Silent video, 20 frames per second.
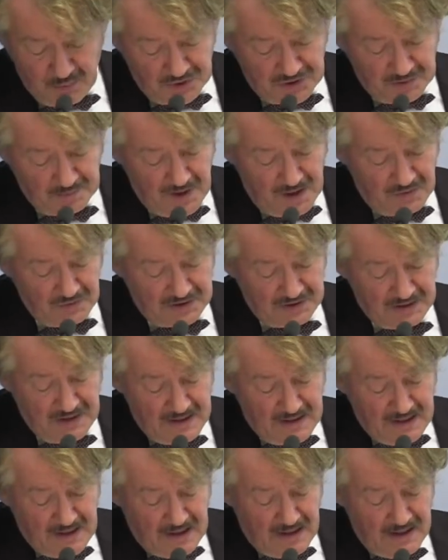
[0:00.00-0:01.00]
And what about
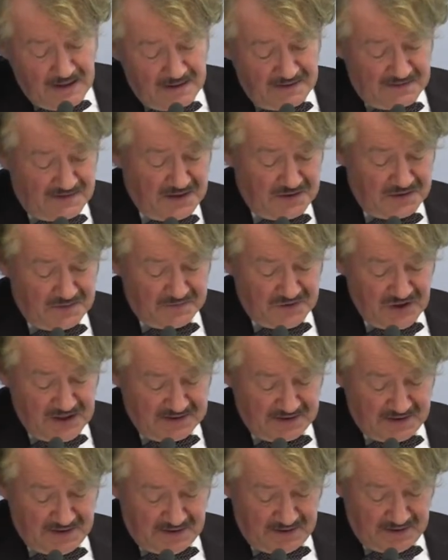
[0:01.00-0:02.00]
a sense of
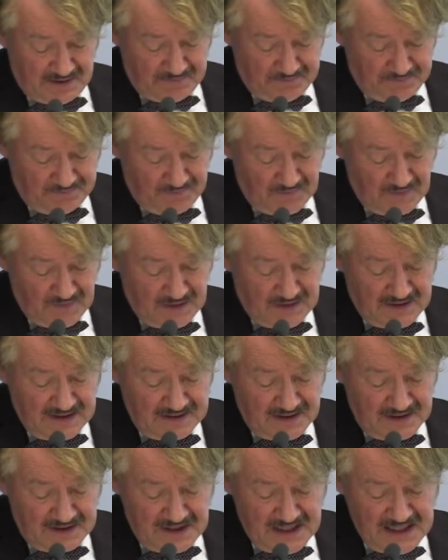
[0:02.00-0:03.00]
justice?
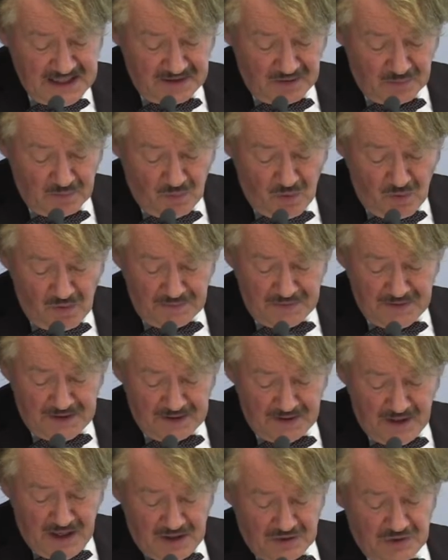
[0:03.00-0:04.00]
Does it need more
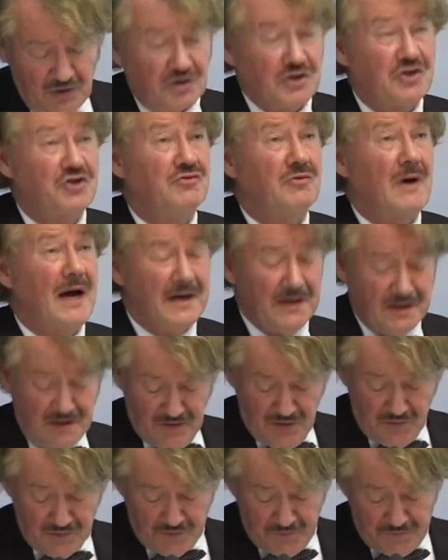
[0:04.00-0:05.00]
than
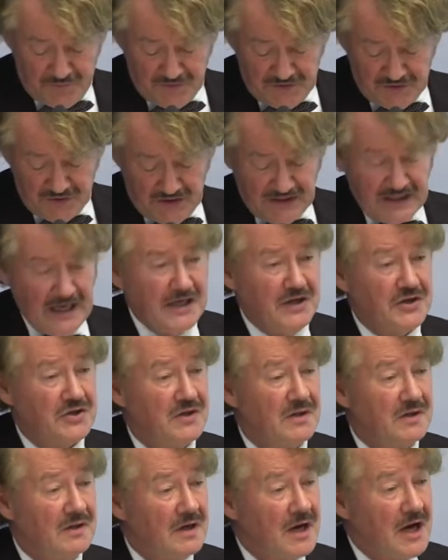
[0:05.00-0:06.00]
doctrinal
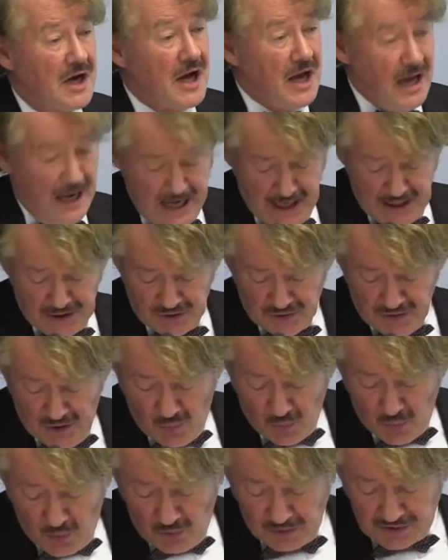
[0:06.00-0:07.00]
sophistication? And
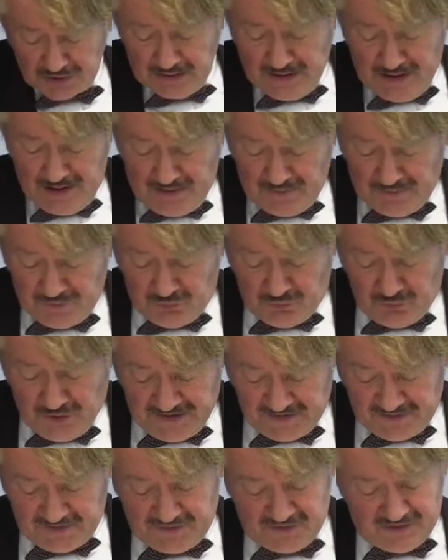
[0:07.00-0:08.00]
what are the
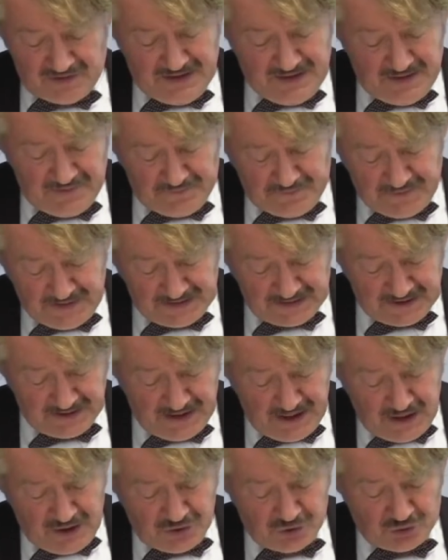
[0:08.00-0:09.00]
risks if
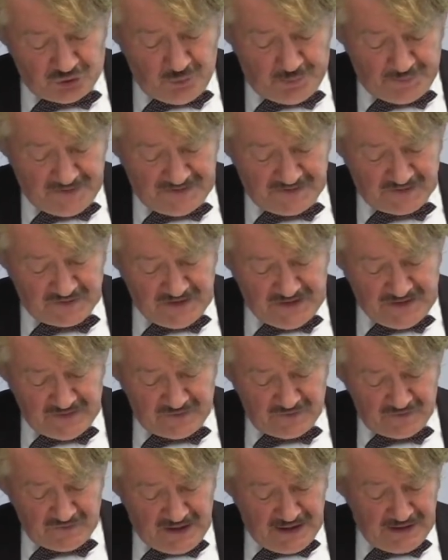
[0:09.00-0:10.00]
it
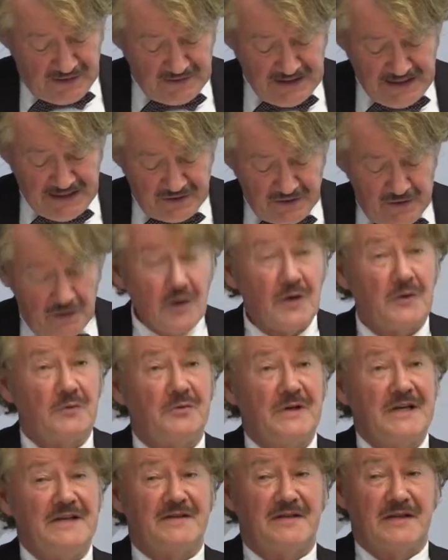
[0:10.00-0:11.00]
supersedes legal
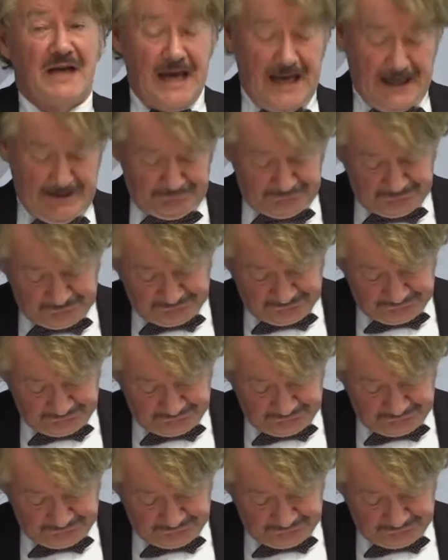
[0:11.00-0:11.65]
reasoning?